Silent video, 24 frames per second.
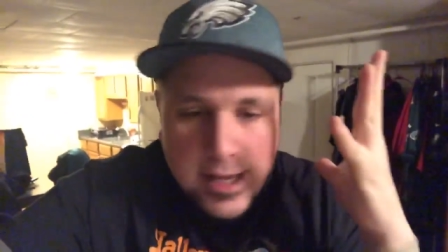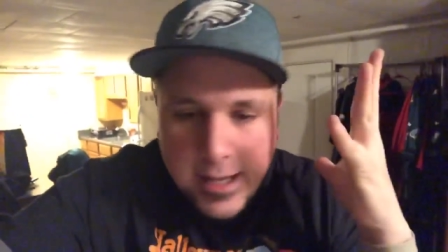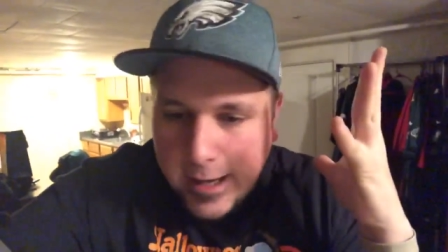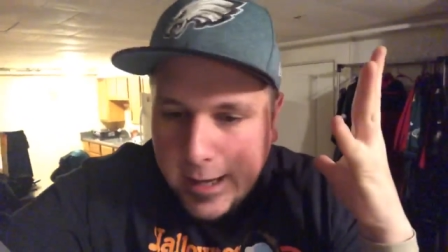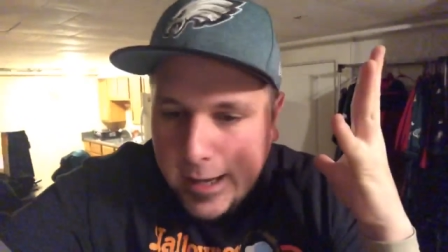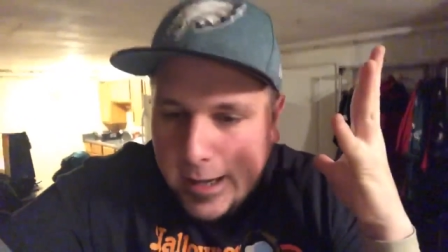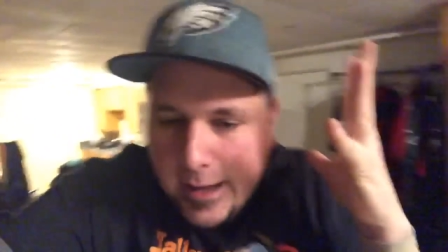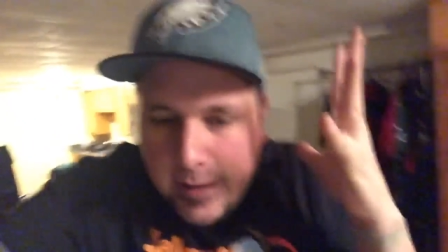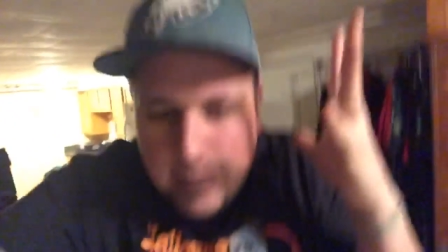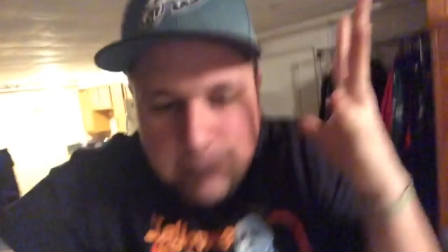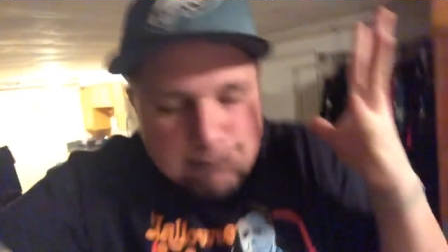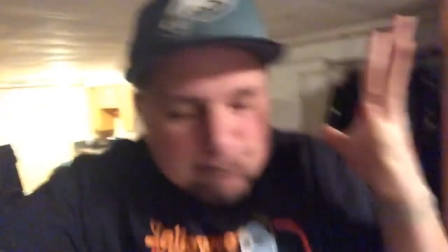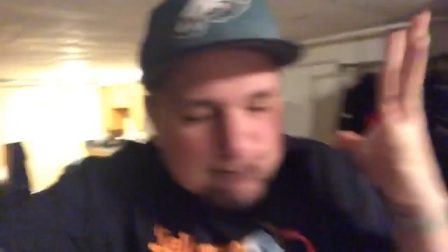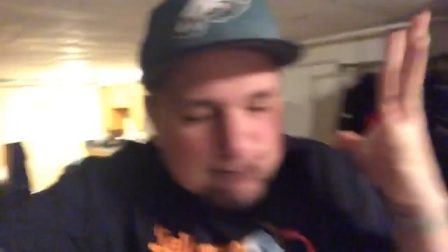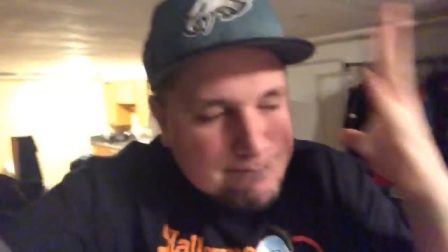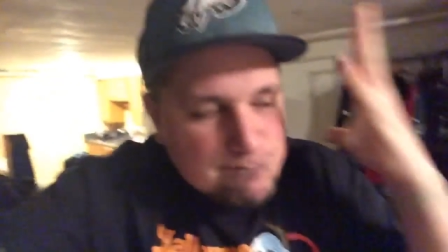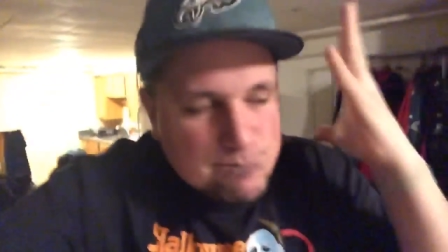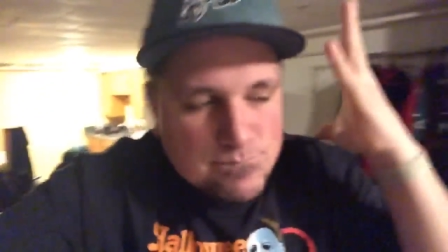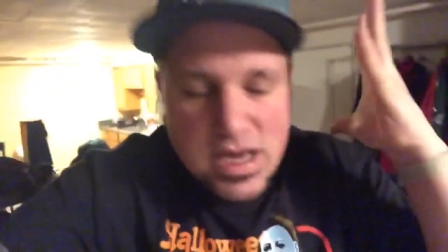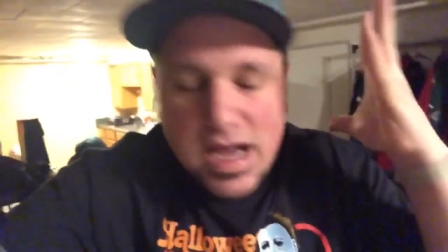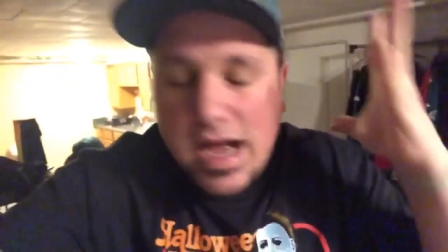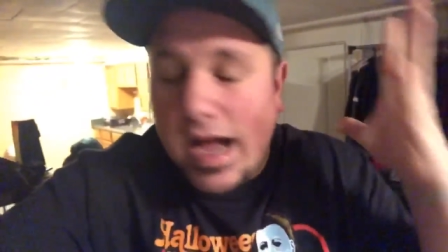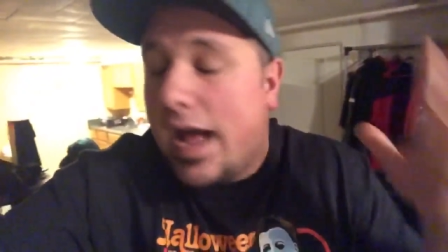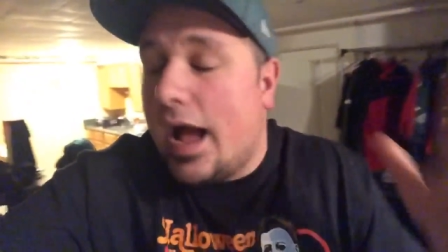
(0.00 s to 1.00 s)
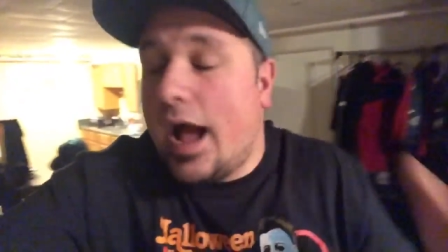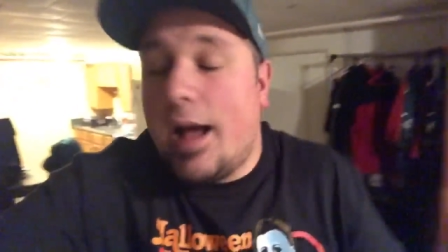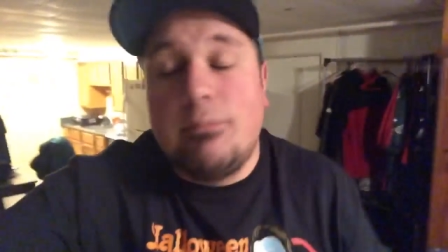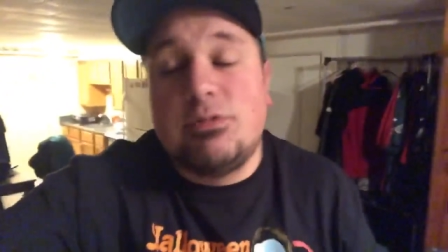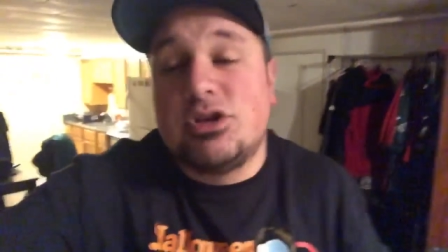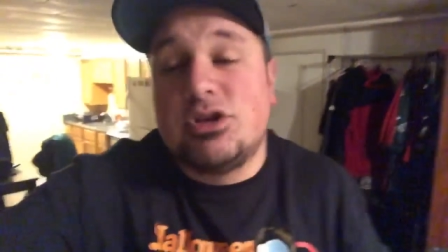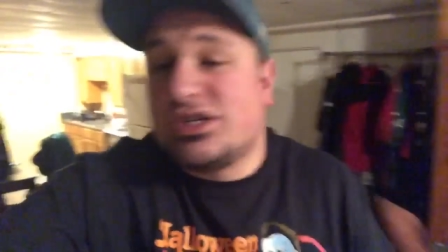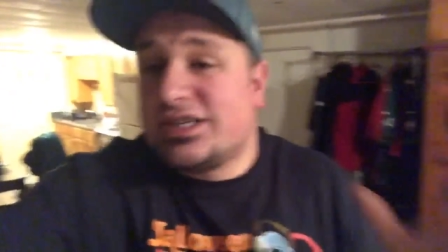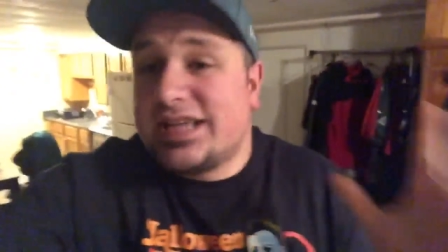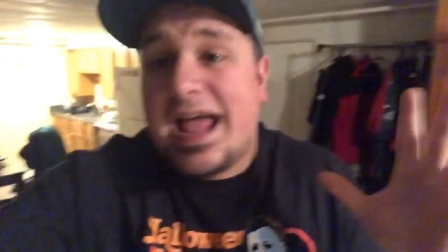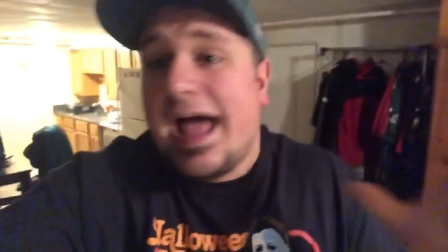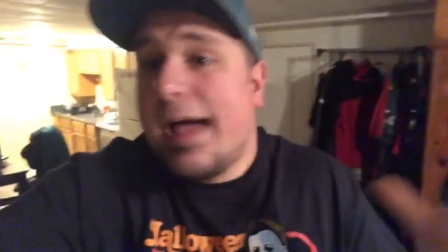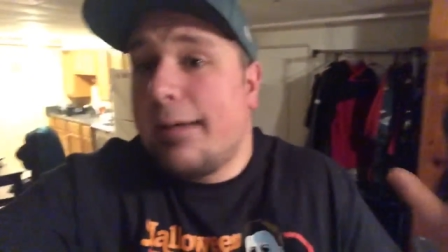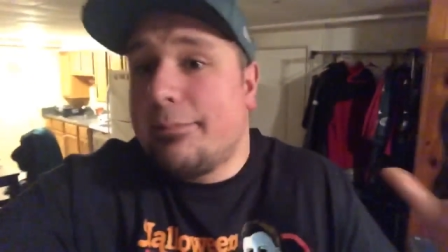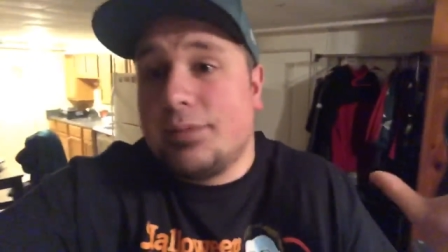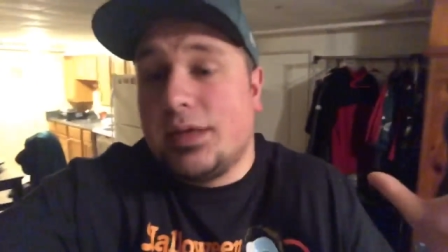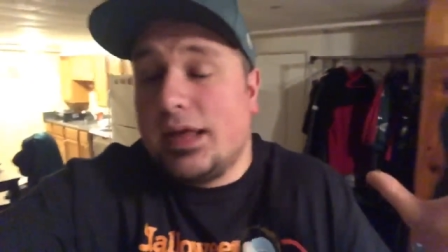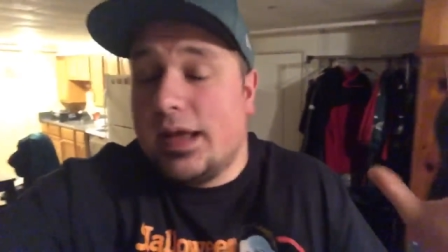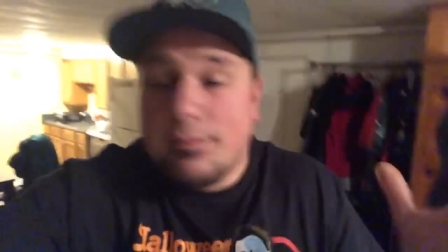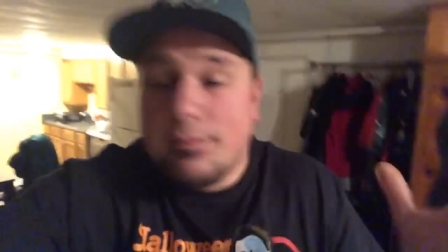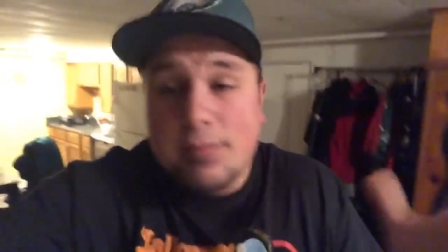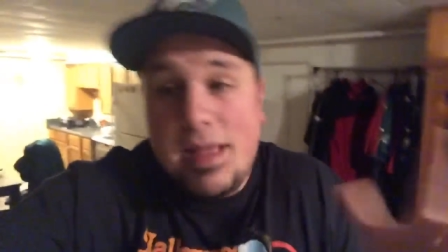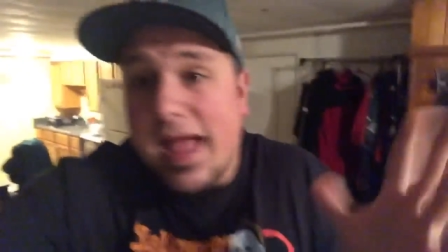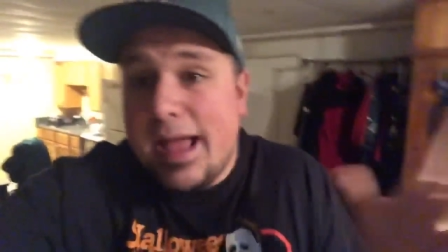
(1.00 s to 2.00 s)
I'm just happy.
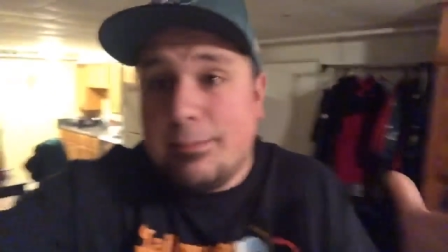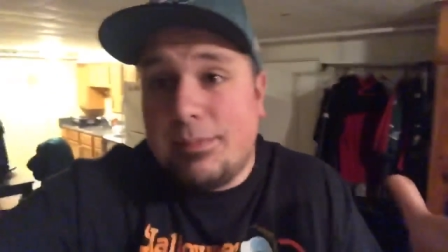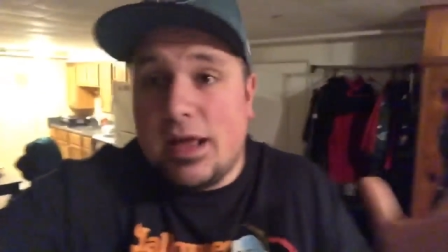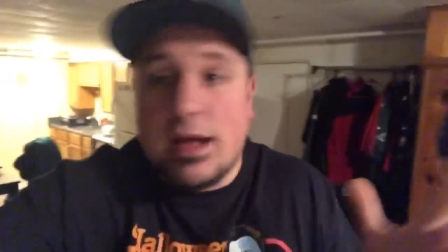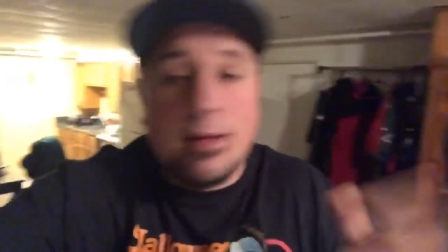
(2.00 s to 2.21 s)
I'm happy.